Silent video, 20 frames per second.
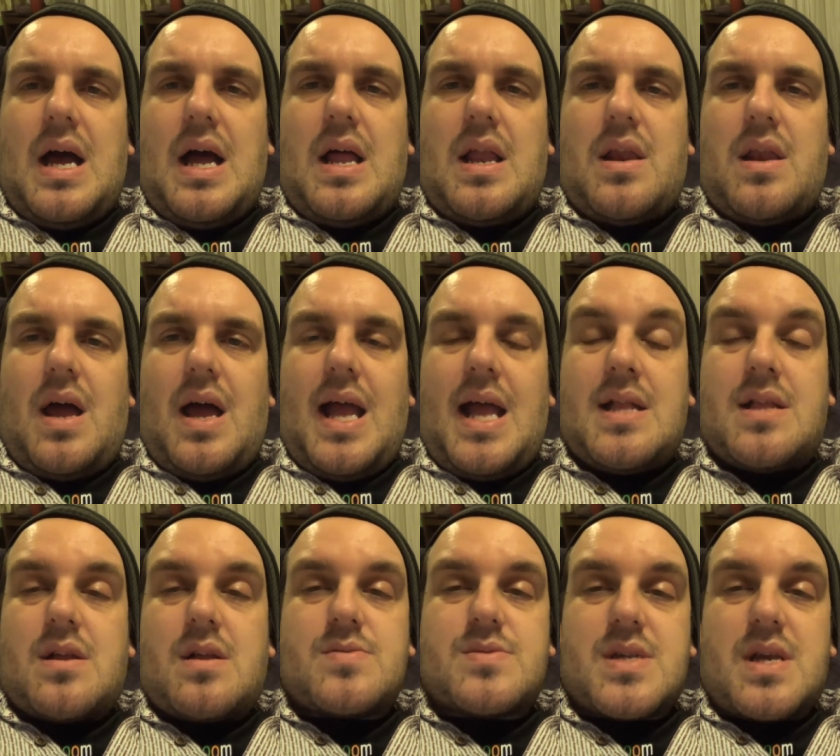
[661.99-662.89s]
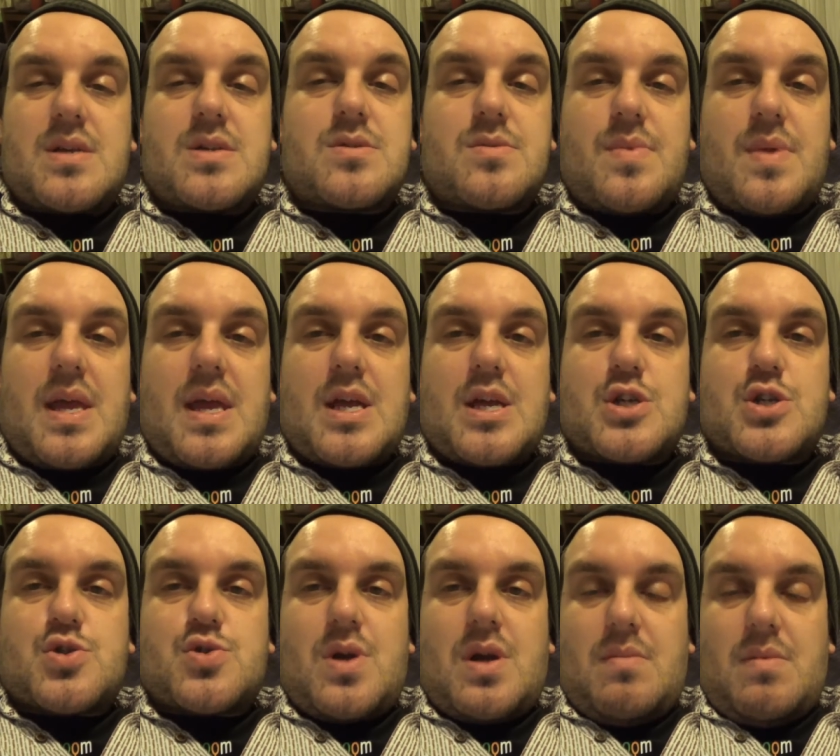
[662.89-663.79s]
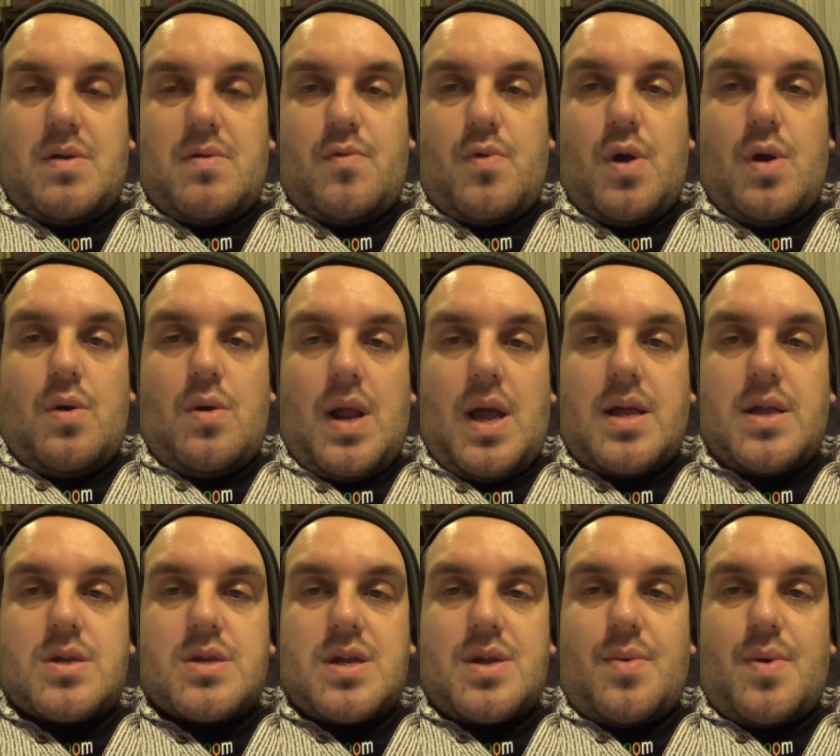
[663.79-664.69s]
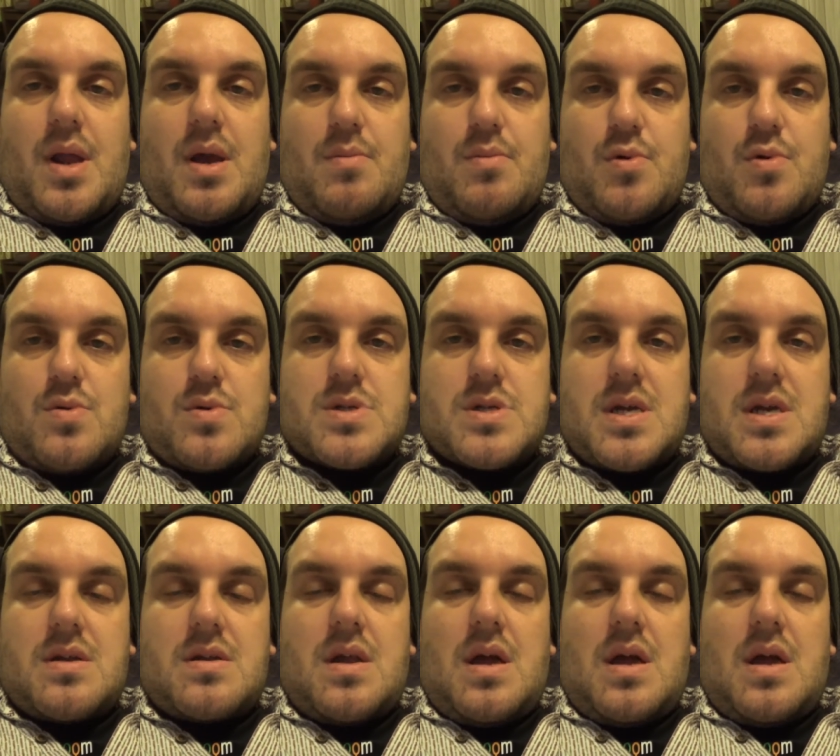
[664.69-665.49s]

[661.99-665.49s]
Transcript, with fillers: And I ended up saying something extremely rude actually when I bought it.